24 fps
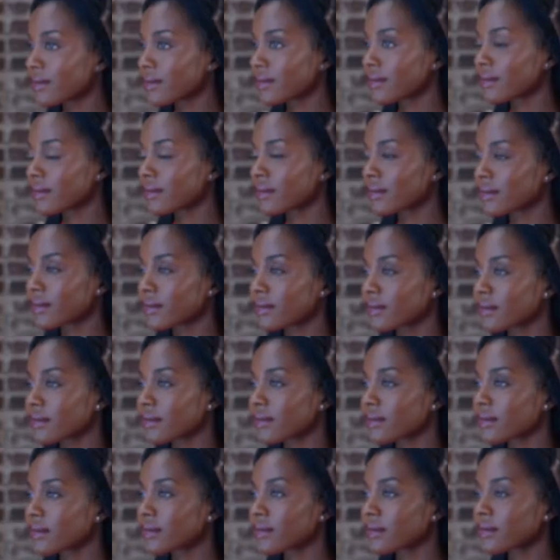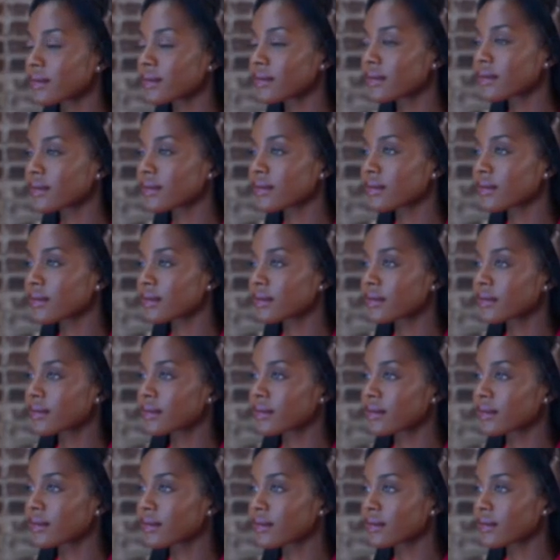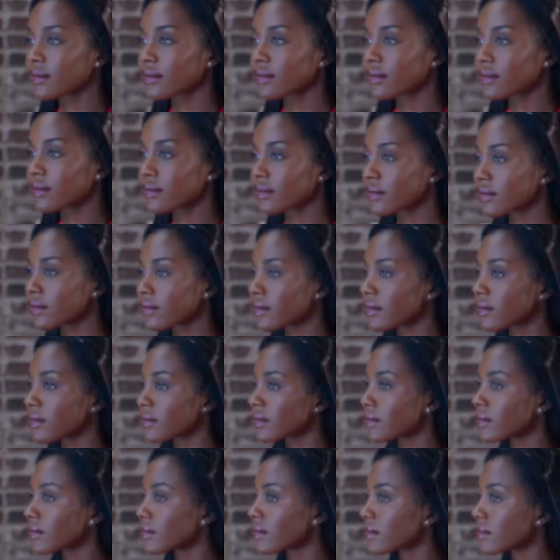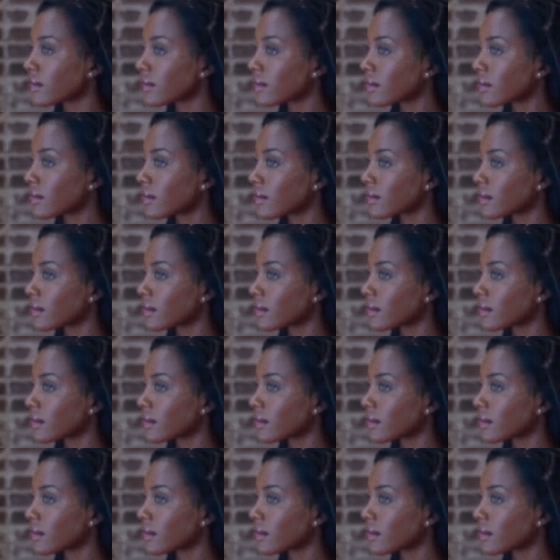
The person shown says nothing.